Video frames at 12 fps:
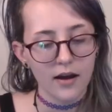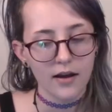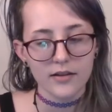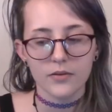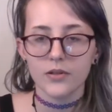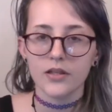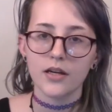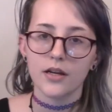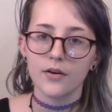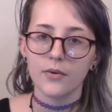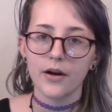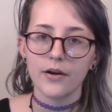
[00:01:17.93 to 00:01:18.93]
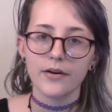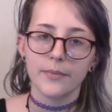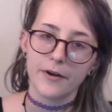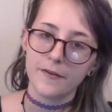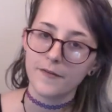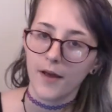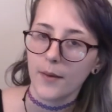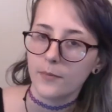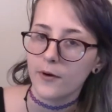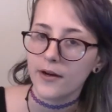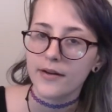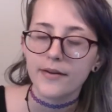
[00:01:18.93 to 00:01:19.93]
As I was looking around at my
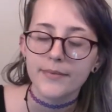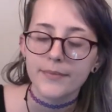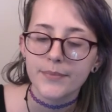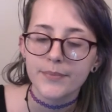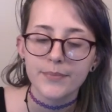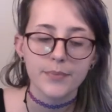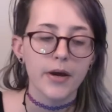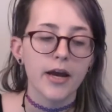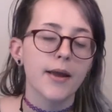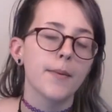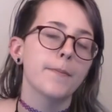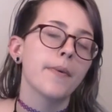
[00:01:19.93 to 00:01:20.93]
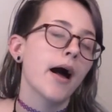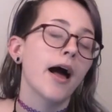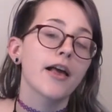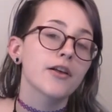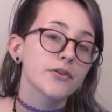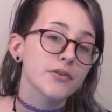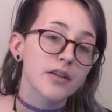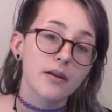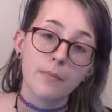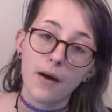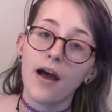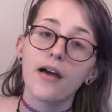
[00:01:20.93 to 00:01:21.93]
fabric, my piles
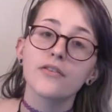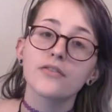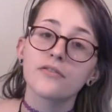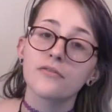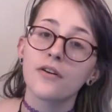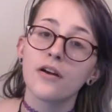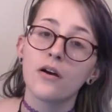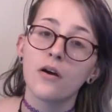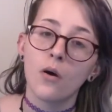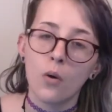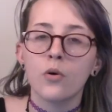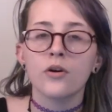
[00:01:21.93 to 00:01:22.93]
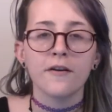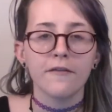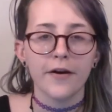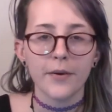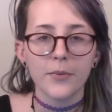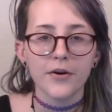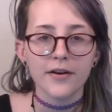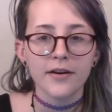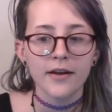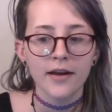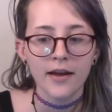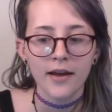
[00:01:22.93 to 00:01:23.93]
and piles of hoarded fabric,
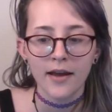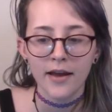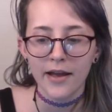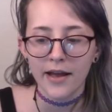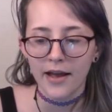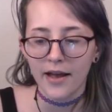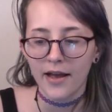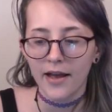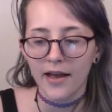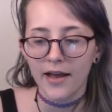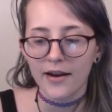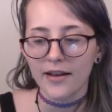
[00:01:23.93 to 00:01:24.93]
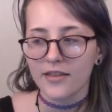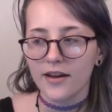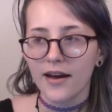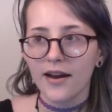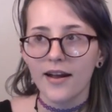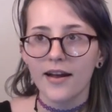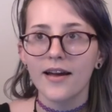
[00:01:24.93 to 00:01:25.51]
and I thought,